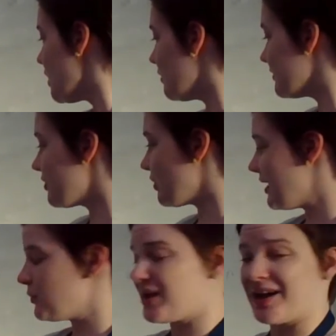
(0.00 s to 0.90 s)
On the other
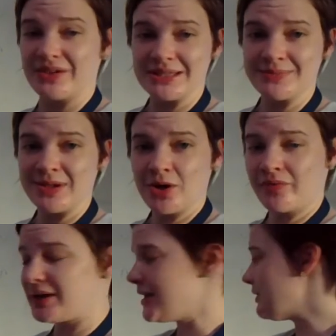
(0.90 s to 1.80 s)
hand, we have Ismene
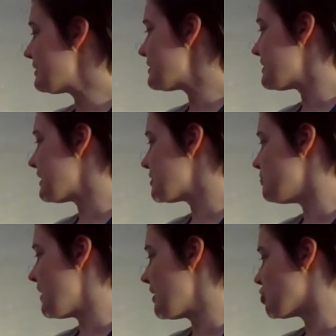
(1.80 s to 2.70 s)
over here. It says,
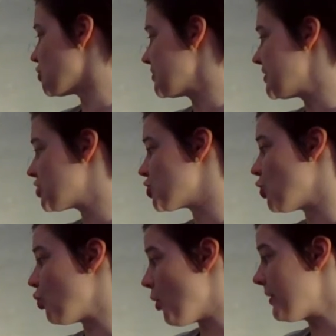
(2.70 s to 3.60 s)
be a
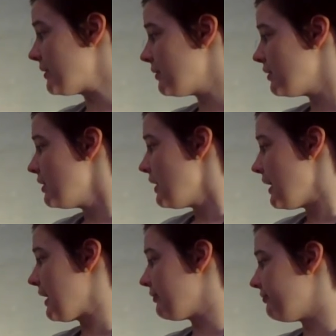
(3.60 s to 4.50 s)
traditional woman
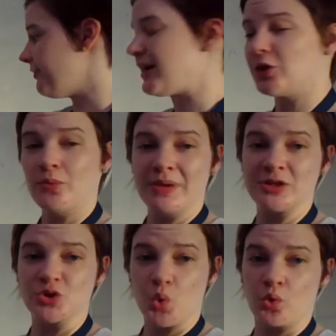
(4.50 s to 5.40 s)
and follow
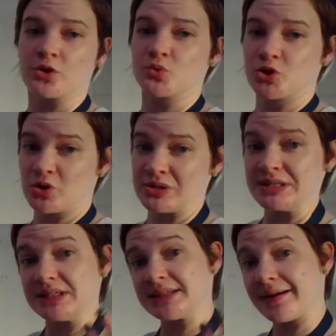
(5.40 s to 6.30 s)
men's orders, which you can
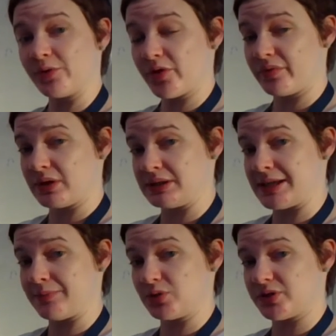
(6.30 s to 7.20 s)
see several
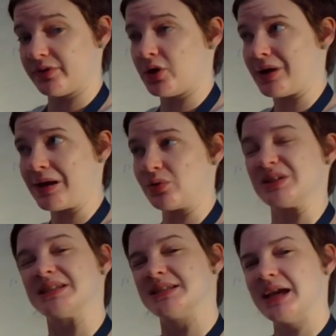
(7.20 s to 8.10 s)
examples of her not
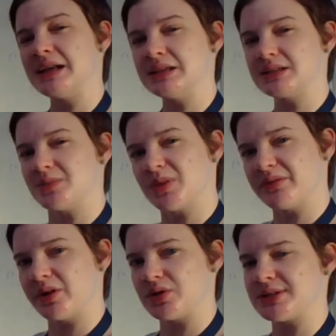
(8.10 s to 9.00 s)
only stating
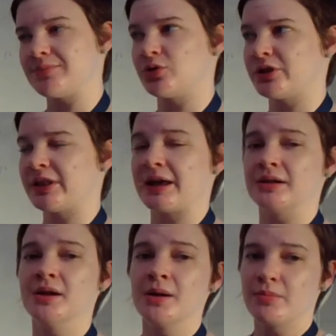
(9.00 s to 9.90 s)
something very similar to
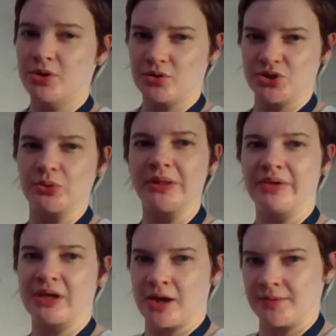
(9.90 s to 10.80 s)
that, but also
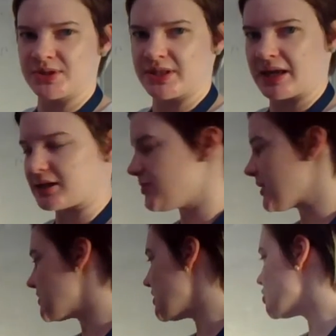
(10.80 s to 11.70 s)
living up to that
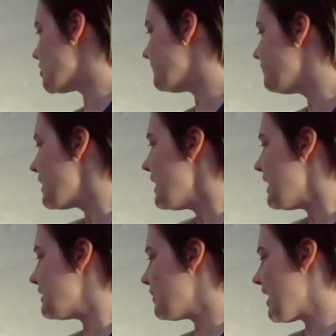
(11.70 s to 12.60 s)
expectation.
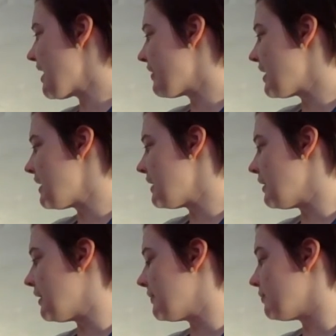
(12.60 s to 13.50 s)
And then we have
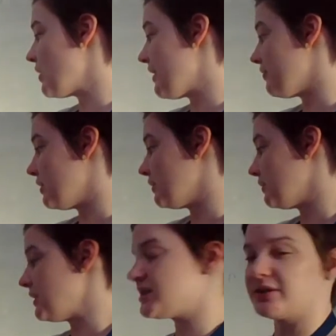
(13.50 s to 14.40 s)
a
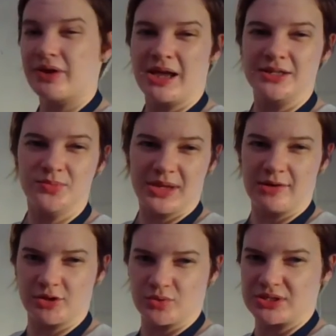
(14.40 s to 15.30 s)
list of kind of some
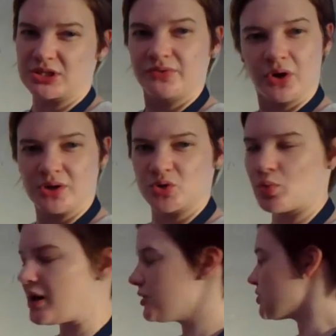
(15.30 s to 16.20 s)
characteristics for her as well.